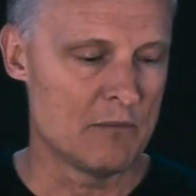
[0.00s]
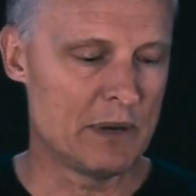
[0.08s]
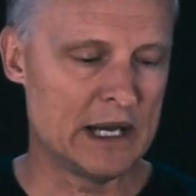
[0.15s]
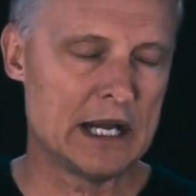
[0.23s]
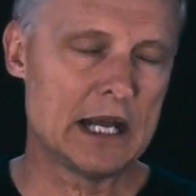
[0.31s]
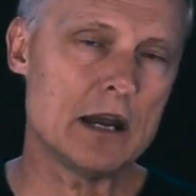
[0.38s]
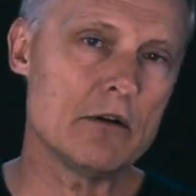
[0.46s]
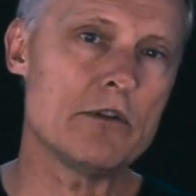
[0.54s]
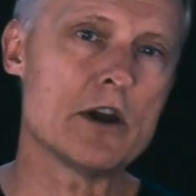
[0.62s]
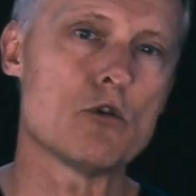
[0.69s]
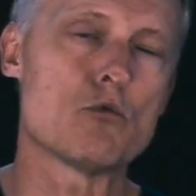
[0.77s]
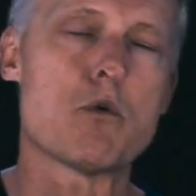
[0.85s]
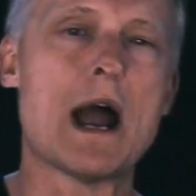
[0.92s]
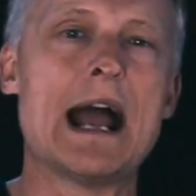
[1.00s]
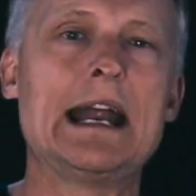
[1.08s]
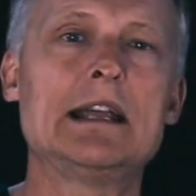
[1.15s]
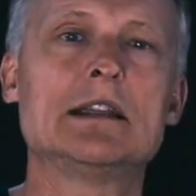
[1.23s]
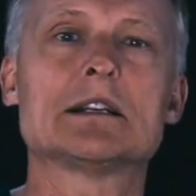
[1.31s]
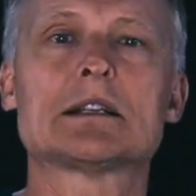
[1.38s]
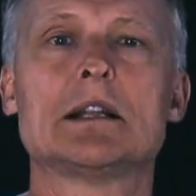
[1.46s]
But here they're
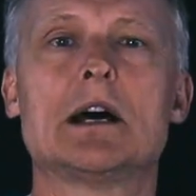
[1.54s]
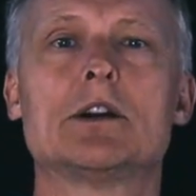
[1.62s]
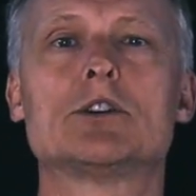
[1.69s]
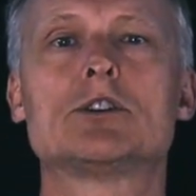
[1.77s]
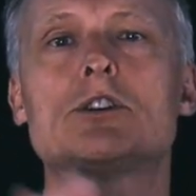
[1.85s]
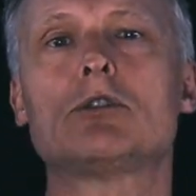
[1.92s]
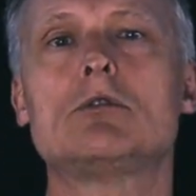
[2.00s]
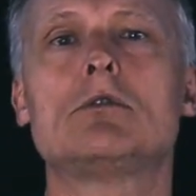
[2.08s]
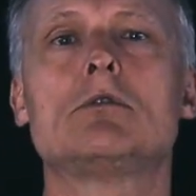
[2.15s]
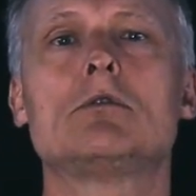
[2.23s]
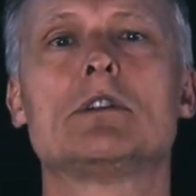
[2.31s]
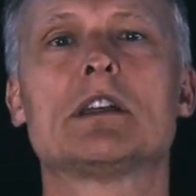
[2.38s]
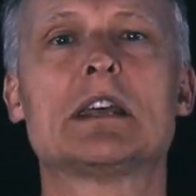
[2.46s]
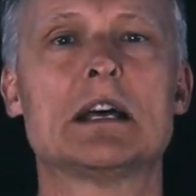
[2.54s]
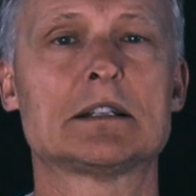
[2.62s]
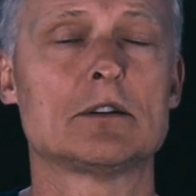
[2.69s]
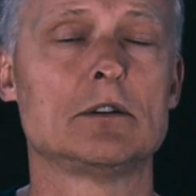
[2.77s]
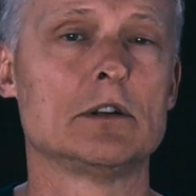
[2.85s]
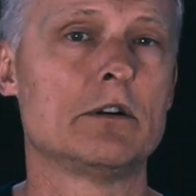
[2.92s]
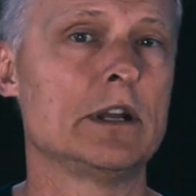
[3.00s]
writing this letter to the
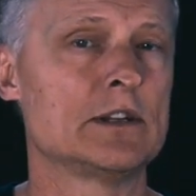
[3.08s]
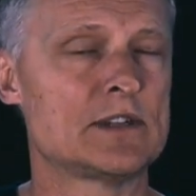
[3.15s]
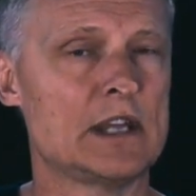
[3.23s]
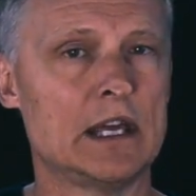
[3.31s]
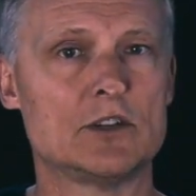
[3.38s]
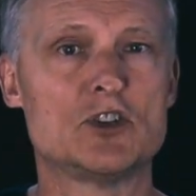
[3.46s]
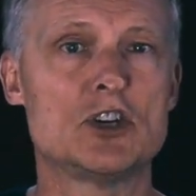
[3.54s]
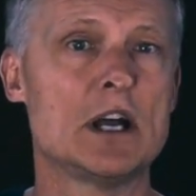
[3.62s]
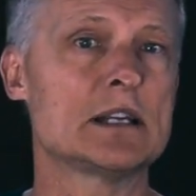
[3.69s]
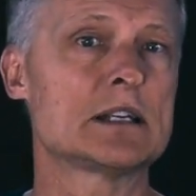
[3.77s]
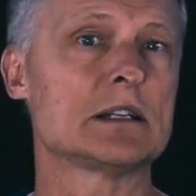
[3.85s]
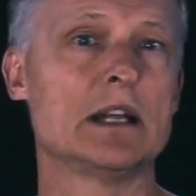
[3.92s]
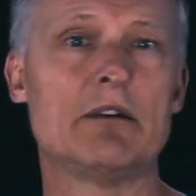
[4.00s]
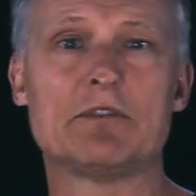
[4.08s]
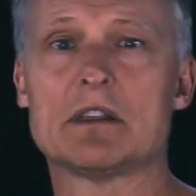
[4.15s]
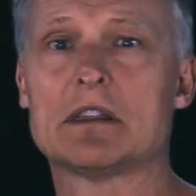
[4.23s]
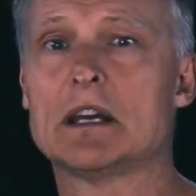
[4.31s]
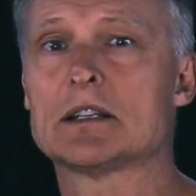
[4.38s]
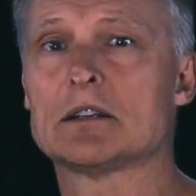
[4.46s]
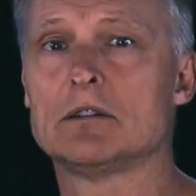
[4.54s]
Thessalonians. They had just left the
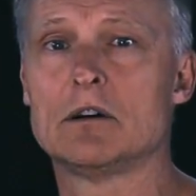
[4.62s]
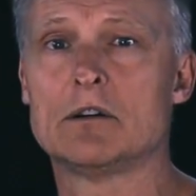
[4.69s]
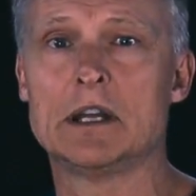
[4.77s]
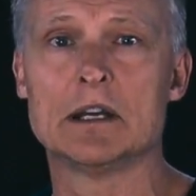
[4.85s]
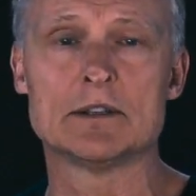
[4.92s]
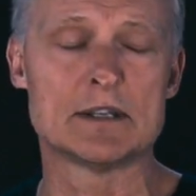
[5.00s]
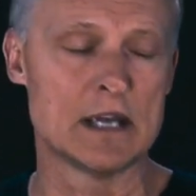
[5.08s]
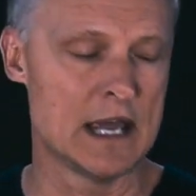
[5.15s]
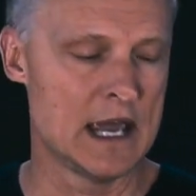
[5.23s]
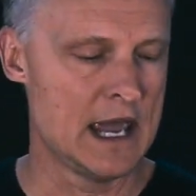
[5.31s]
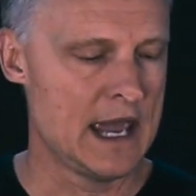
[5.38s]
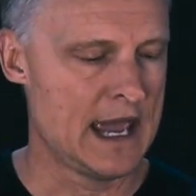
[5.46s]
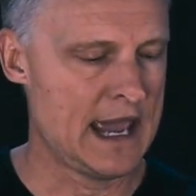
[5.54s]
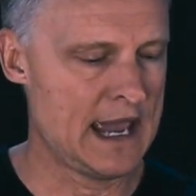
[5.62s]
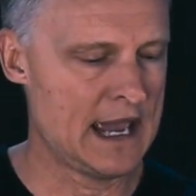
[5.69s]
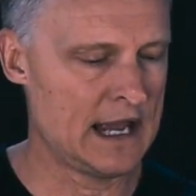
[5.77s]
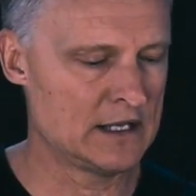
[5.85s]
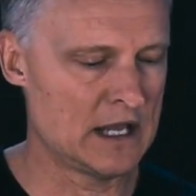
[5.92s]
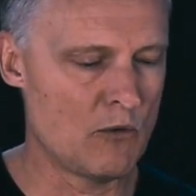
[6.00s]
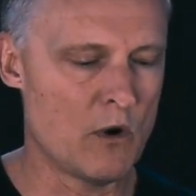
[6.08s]
Thessalonians,
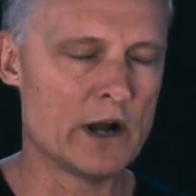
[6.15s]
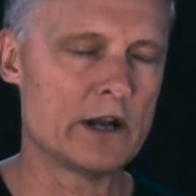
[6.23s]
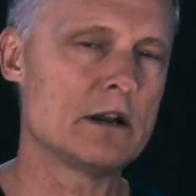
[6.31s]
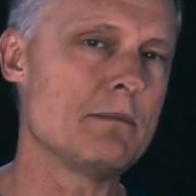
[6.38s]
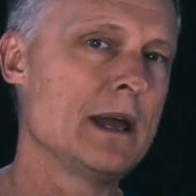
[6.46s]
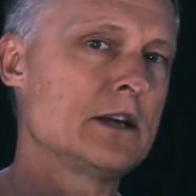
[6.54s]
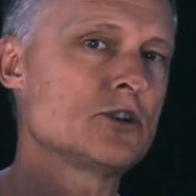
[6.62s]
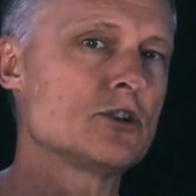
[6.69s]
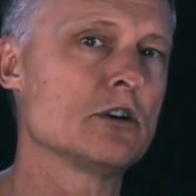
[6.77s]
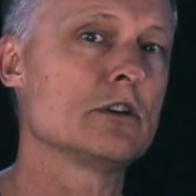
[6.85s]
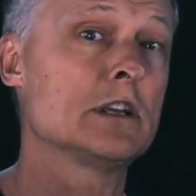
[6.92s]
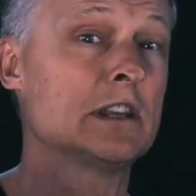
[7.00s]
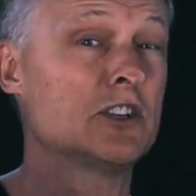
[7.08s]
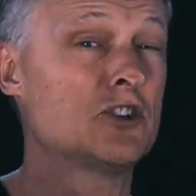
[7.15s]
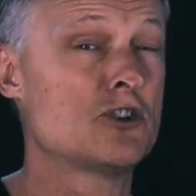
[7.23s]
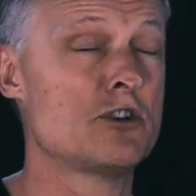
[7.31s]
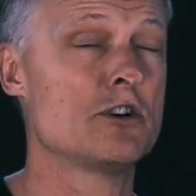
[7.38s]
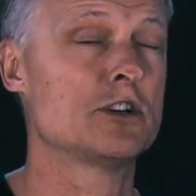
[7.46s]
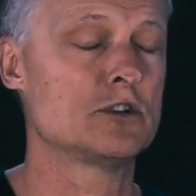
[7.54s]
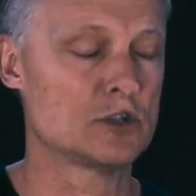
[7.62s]
and they wanted to make sure that the
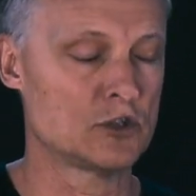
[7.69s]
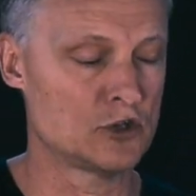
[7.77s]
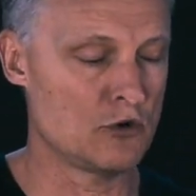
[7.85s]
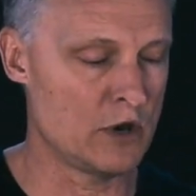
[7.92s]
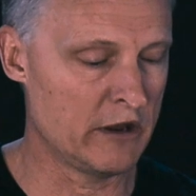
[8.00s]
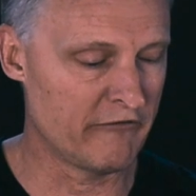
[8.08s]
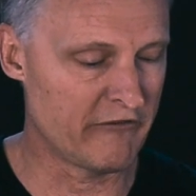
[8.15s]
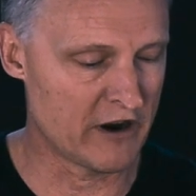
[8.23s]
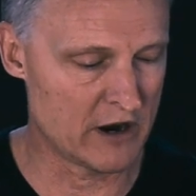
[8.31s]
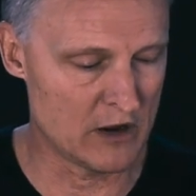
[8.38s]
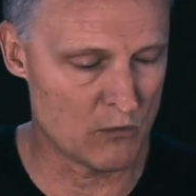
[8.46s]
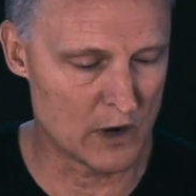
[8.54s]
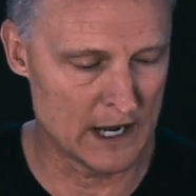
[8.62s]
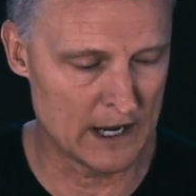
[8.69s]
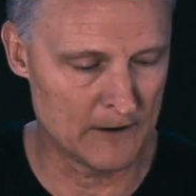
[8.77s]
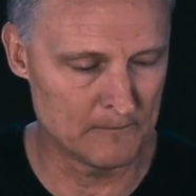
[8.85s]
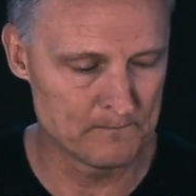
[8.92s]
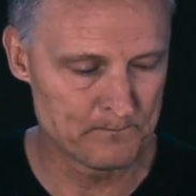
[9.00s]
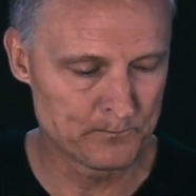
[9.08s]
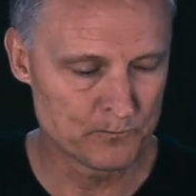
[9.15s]
church is doing very well.